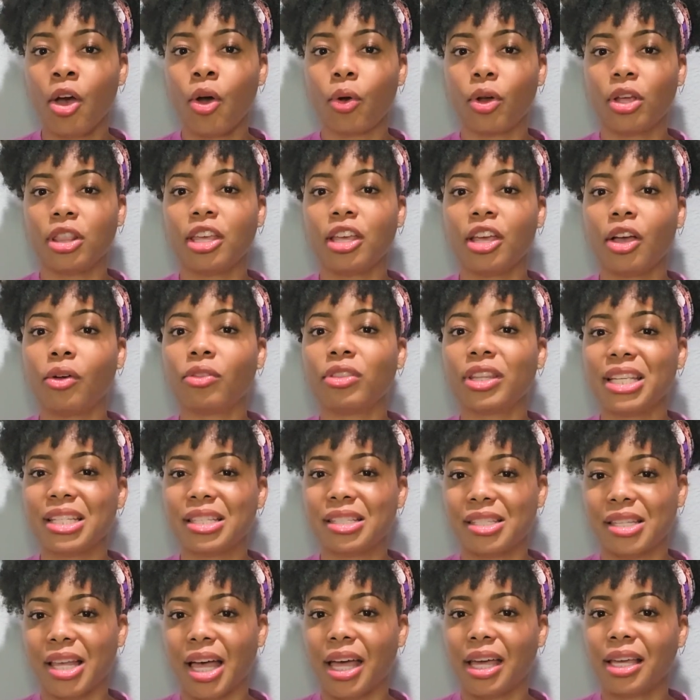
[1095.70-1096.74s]
or the only
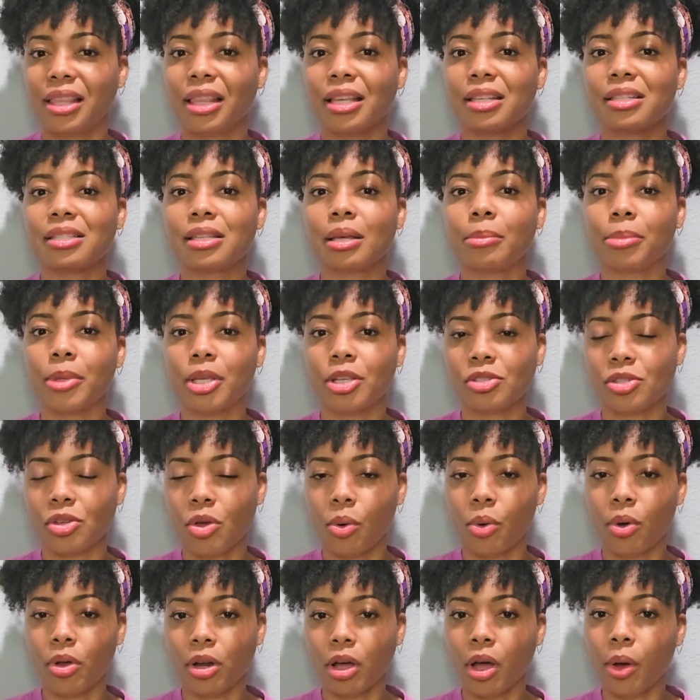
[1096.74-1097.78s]
sign that something's
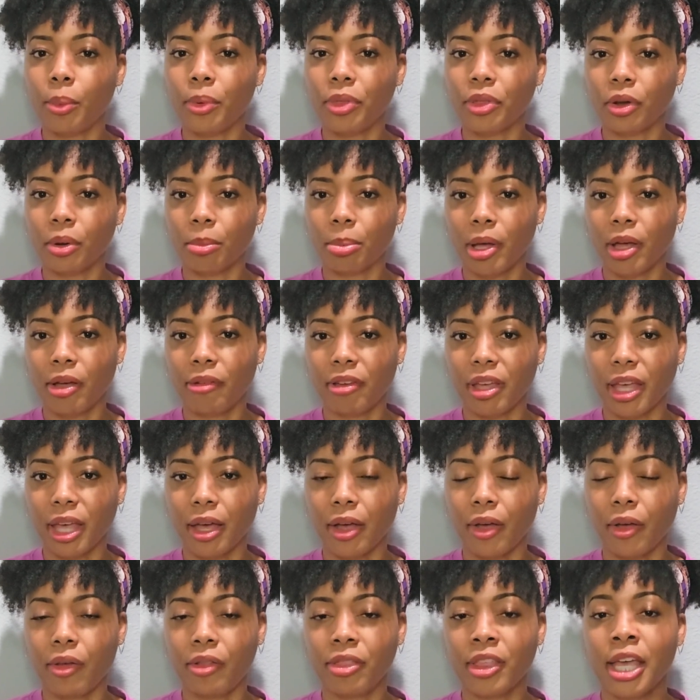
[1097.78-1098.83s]
going on with your pelvic
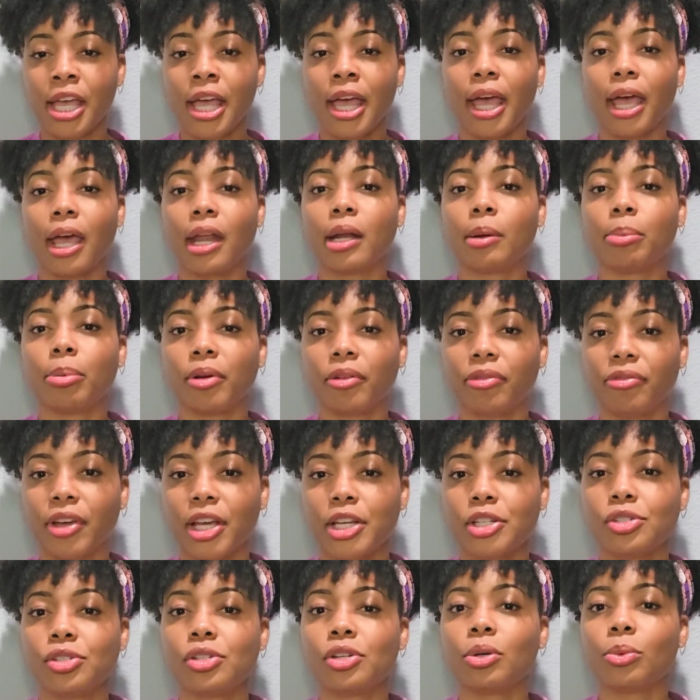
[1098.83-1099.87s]
health. And a
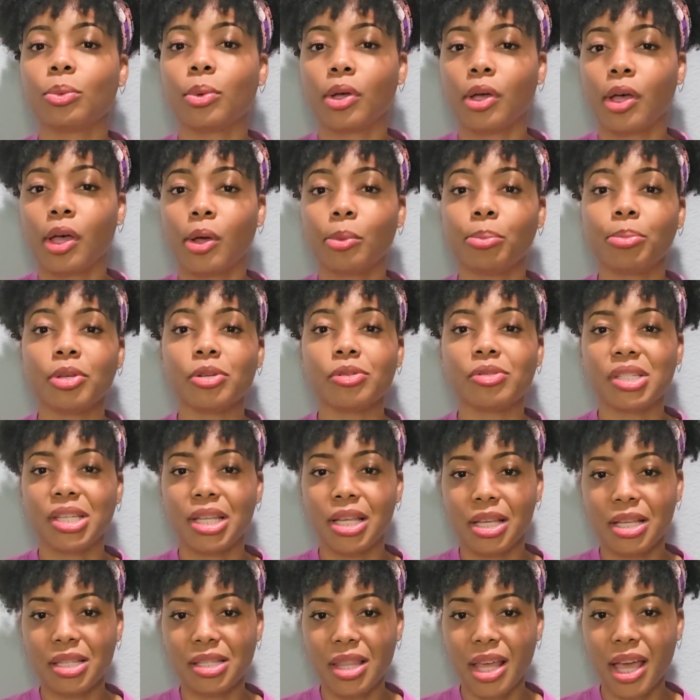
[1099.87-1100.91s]
professional will help you
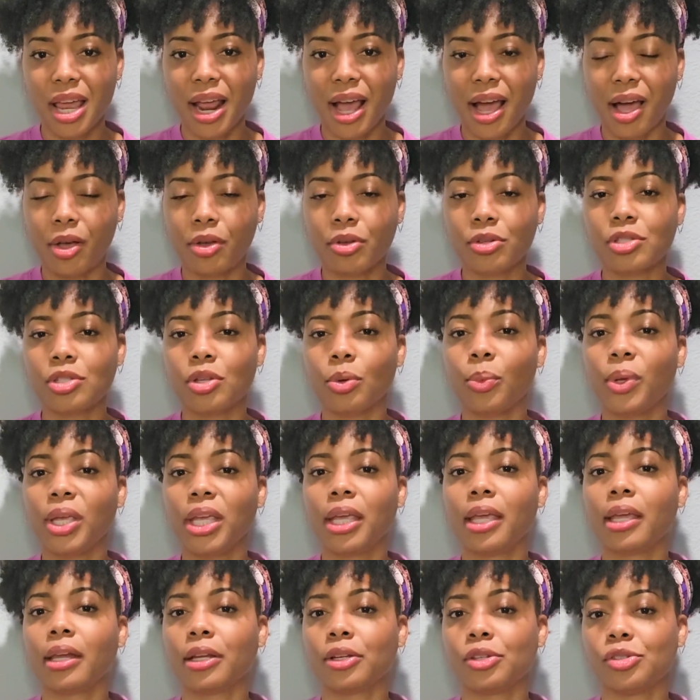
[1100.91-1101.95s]
tease that out so we
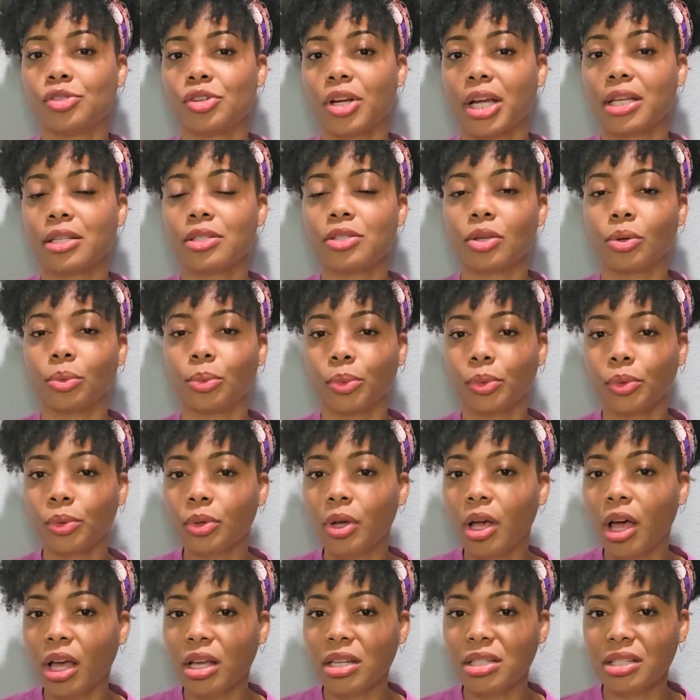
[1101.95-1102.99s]
can address the root
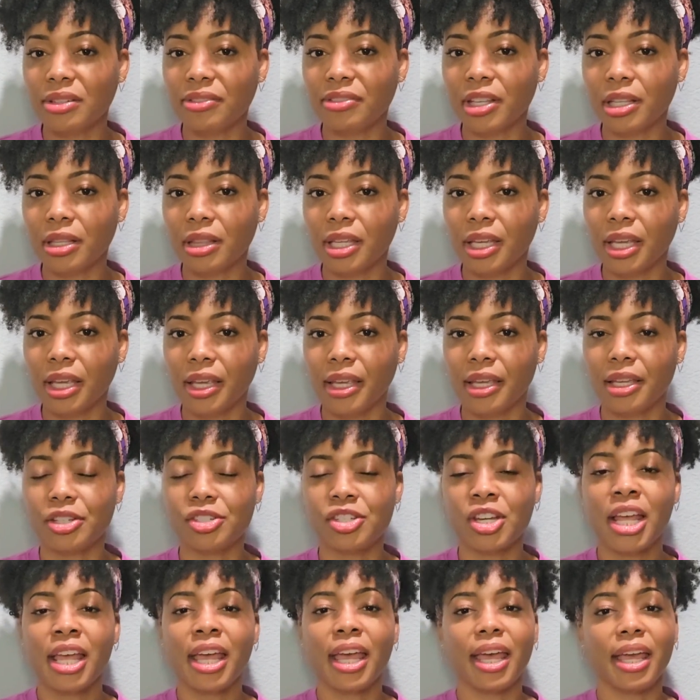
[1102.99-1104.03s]
cause of the
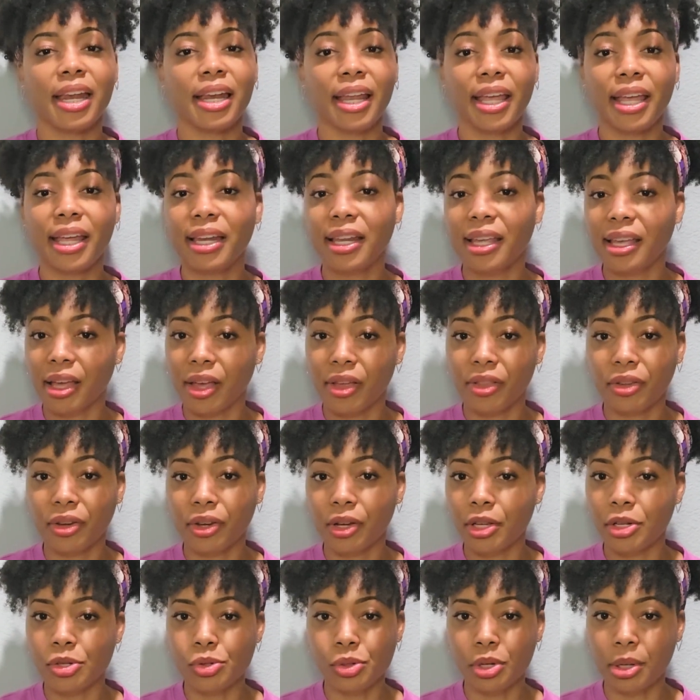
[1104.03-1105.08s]
leakage and any other
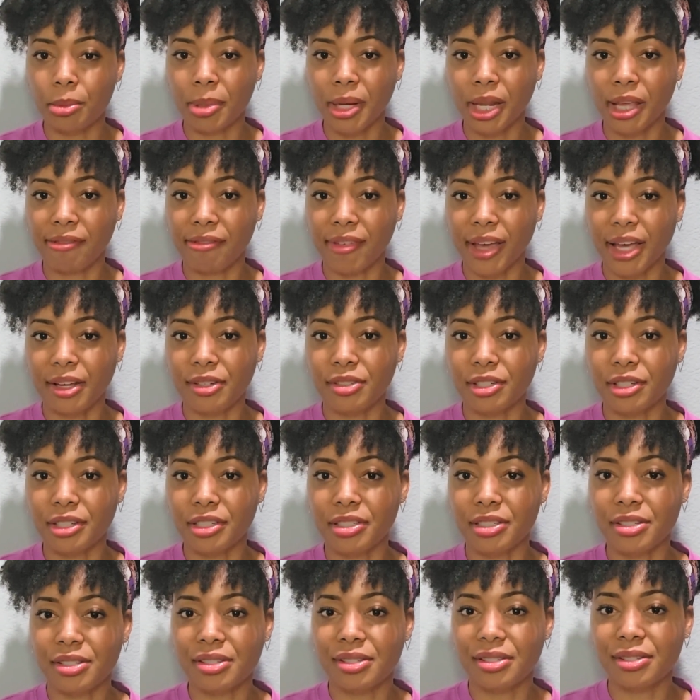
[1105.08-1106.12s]
contributing
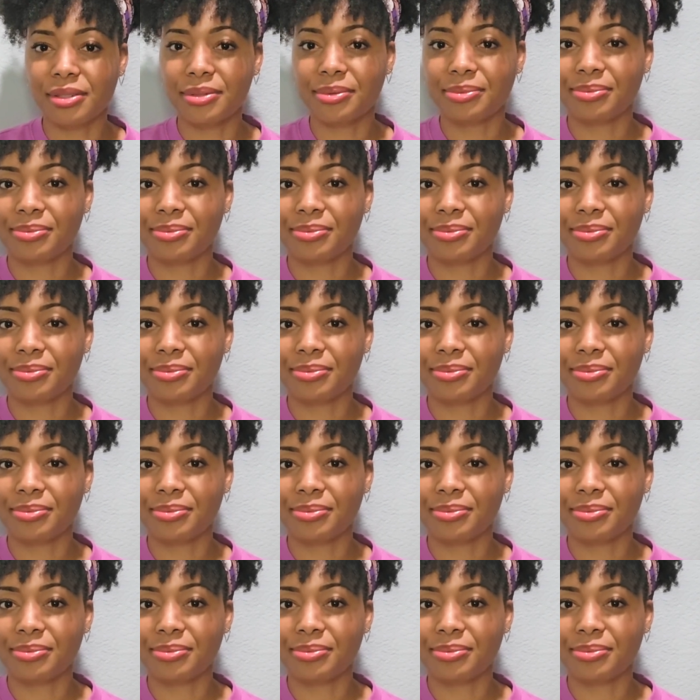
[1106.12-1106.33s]
factors.